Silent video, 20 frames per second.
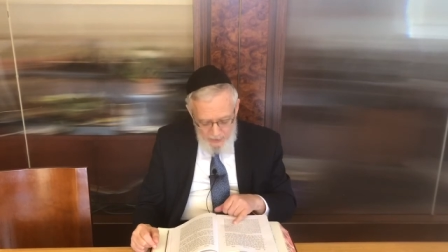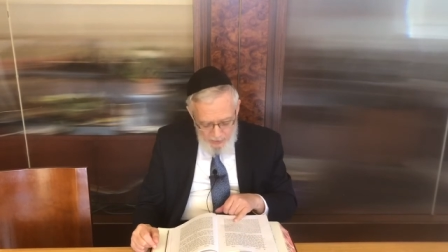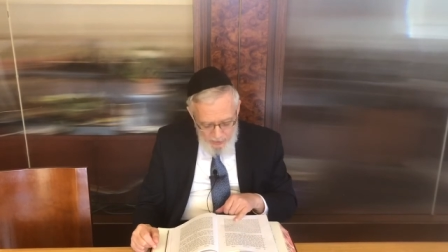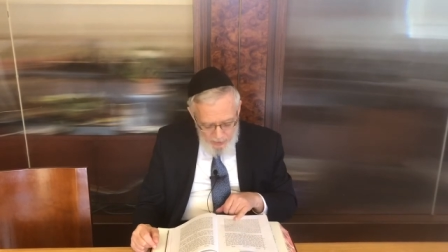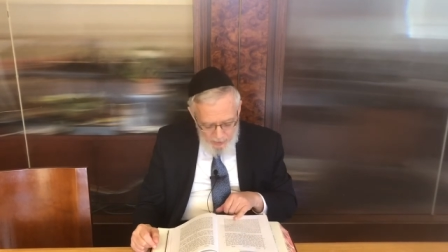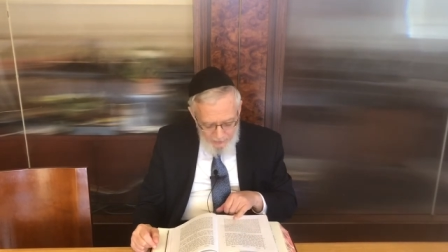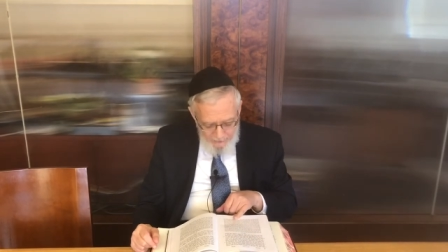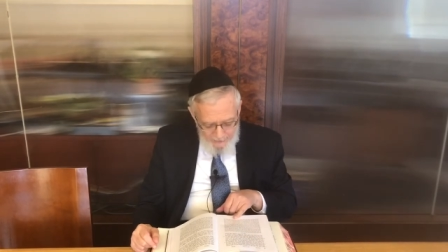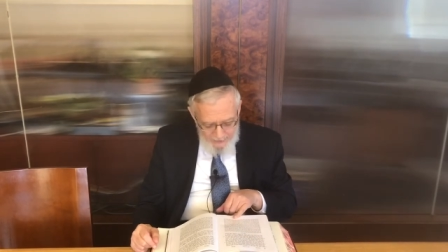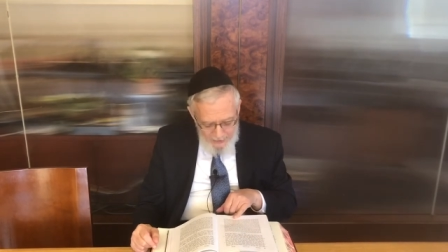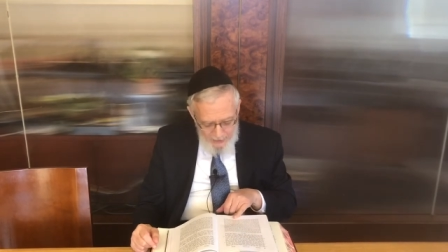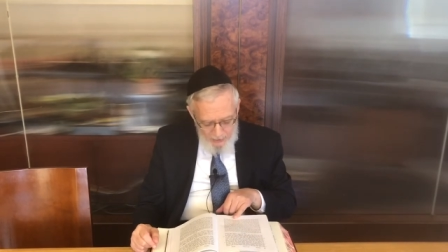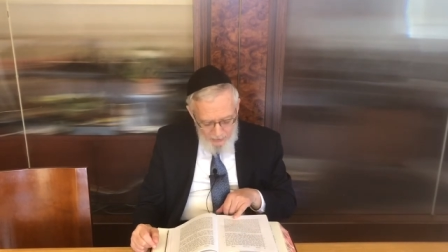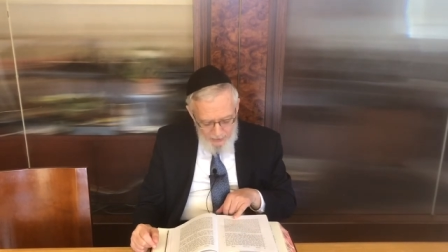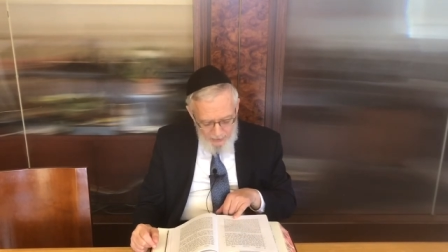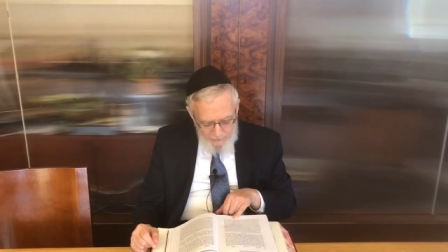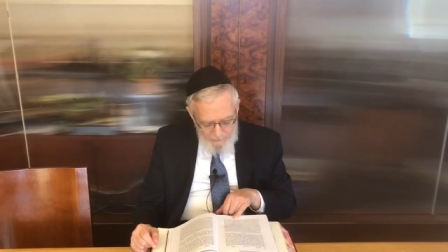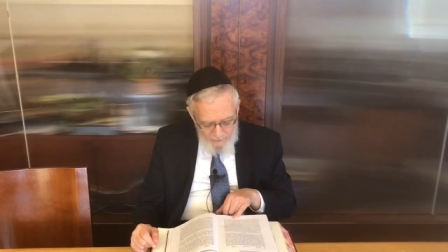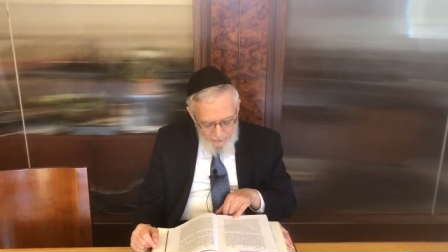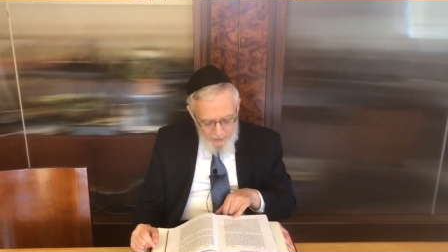So over here
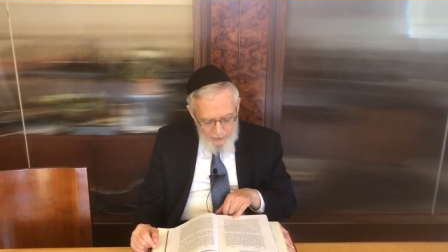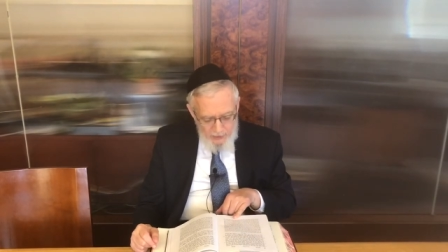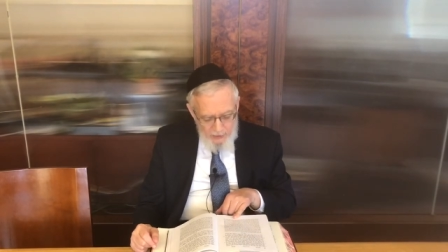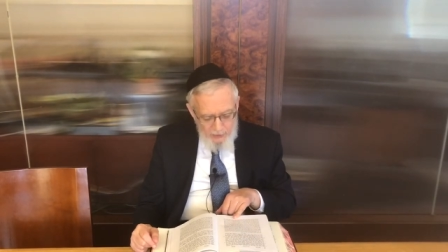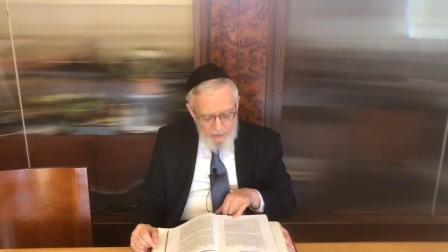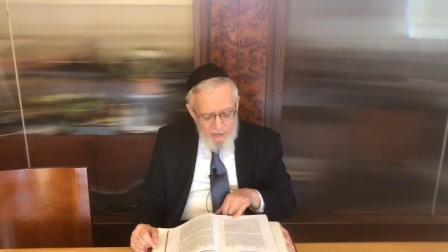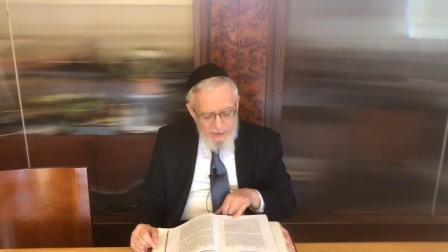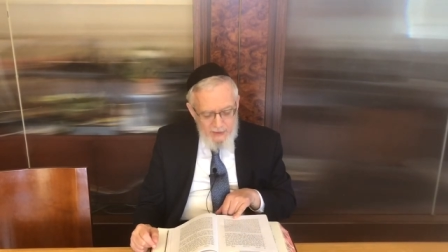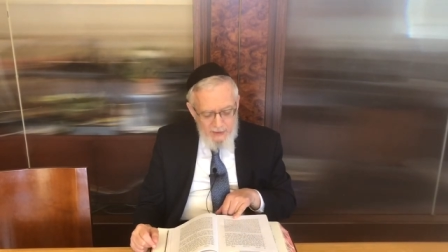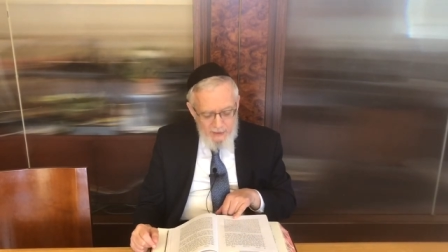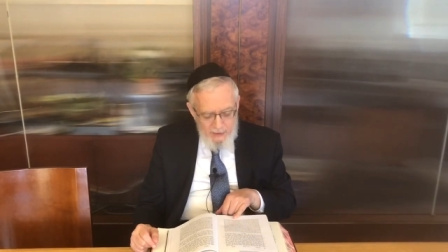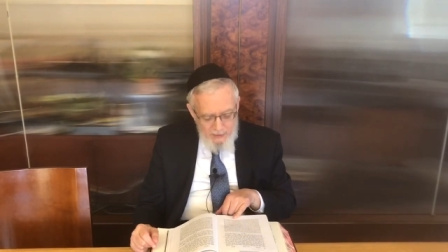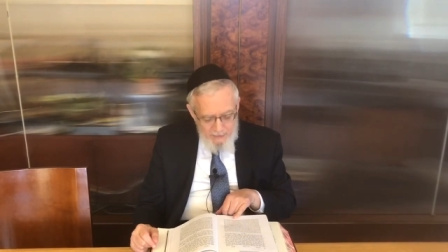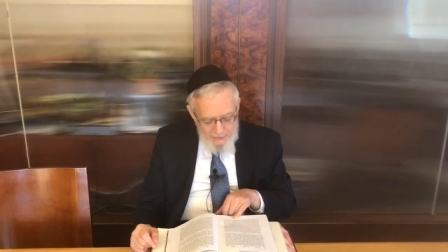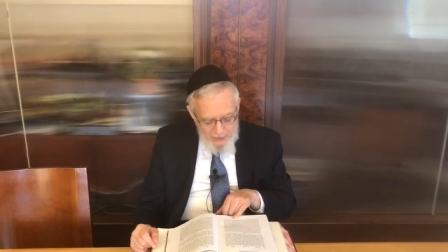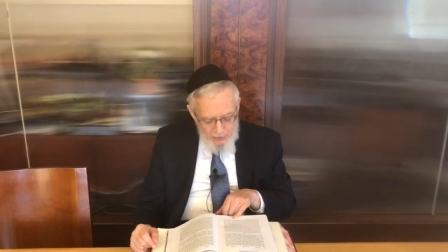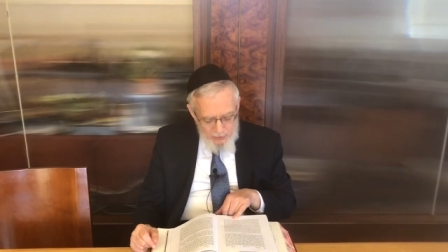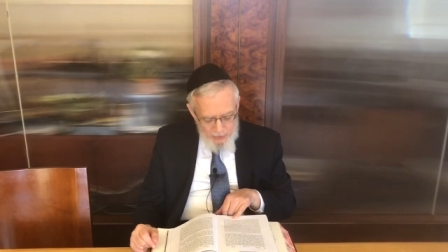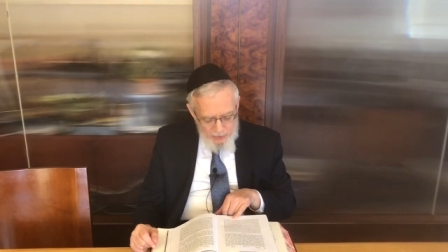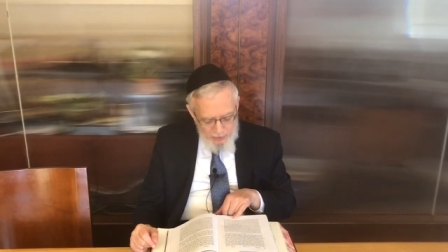in the footnote in the
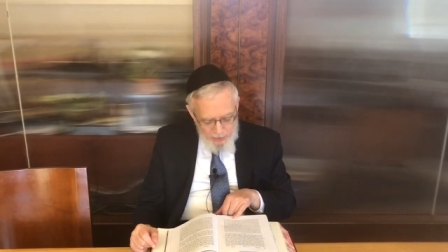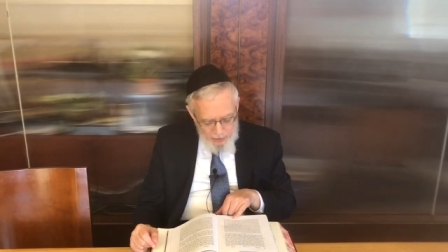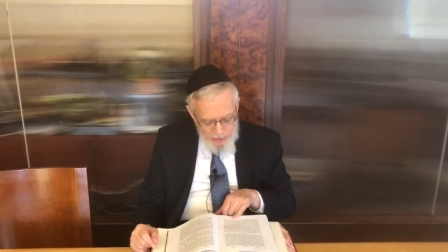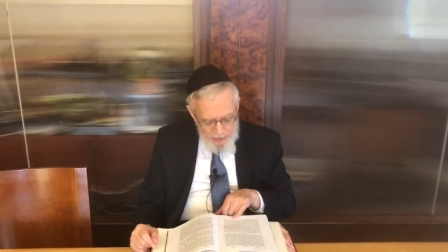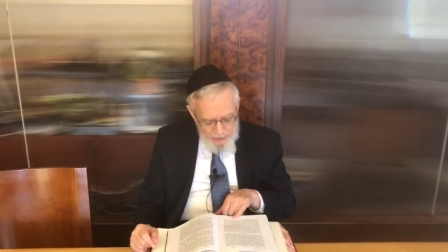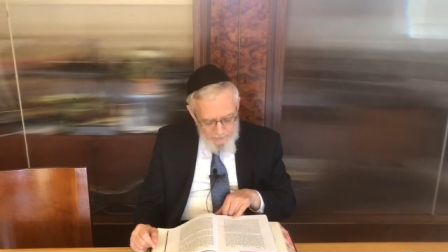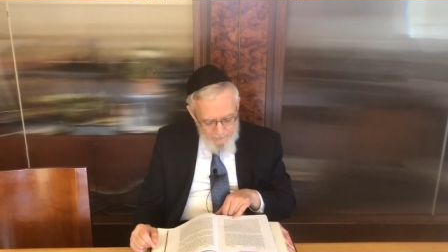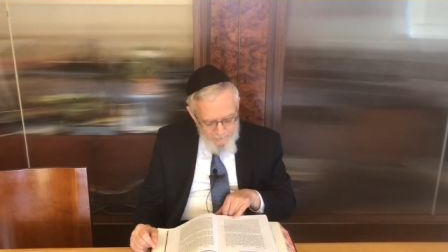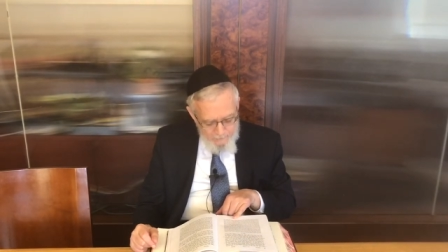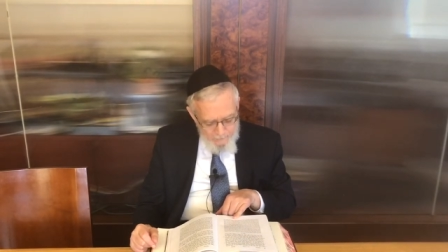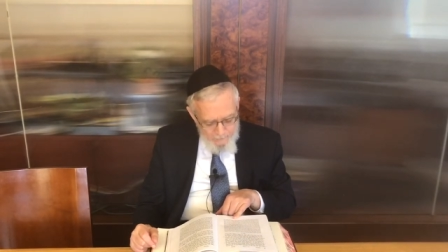Midrash,